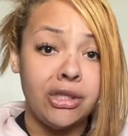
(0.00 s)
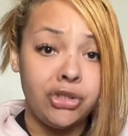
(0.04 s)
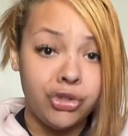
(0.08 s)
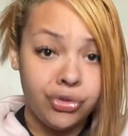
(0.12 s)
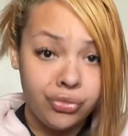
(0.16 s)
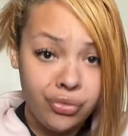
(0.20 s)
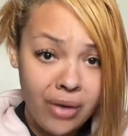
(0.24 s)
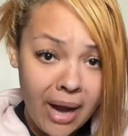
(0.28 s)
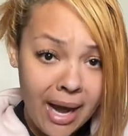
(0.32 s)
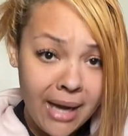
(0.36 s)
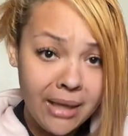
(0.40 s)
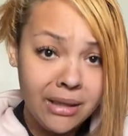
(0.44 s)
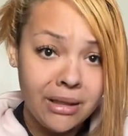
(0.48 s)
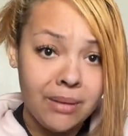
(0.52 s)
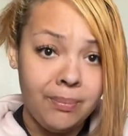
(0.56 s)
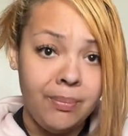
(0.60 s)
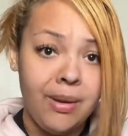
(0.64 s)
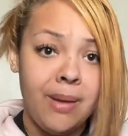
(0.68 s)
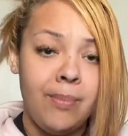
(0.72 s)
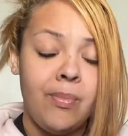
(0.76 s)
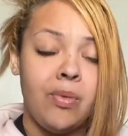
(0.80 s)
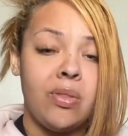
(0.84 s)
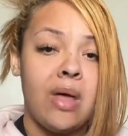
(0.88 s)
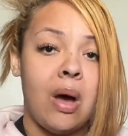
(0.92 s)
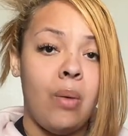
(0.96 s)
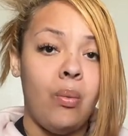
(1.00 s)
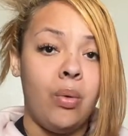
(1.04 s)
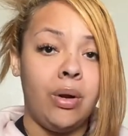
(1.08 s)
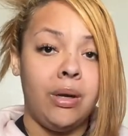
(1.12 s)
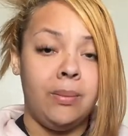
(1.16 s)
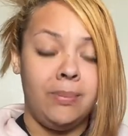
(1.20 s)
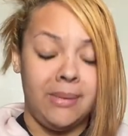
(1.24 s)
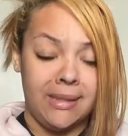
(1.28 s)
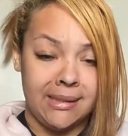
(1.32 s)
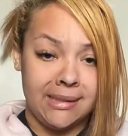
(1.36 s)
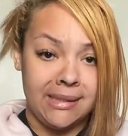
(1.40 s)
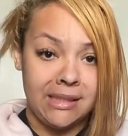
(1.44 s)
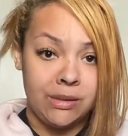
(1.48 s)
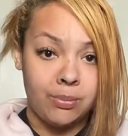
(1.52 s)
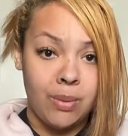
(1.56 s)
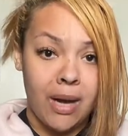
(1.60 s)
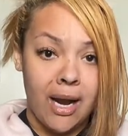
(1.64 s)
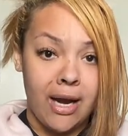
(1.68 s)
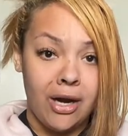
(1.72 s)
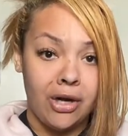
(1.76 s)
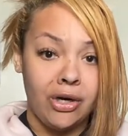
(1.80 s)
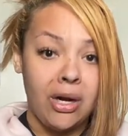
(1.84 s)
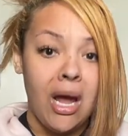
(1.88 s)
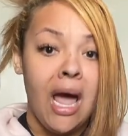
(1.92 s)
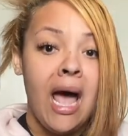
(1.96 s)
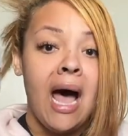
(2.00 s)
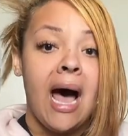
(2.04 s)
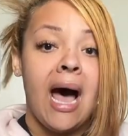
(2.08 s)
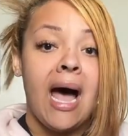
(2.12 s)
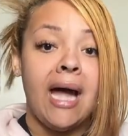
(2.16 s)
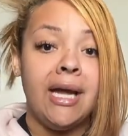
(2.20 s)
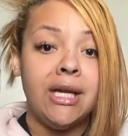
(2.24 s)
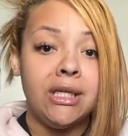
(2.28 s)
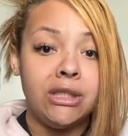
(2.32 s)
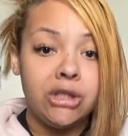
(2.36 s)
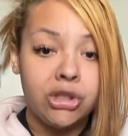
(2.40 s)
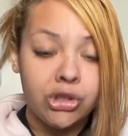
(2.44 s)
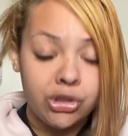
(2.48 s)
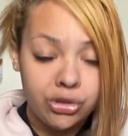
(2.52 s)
attract the people that want to be inspired. I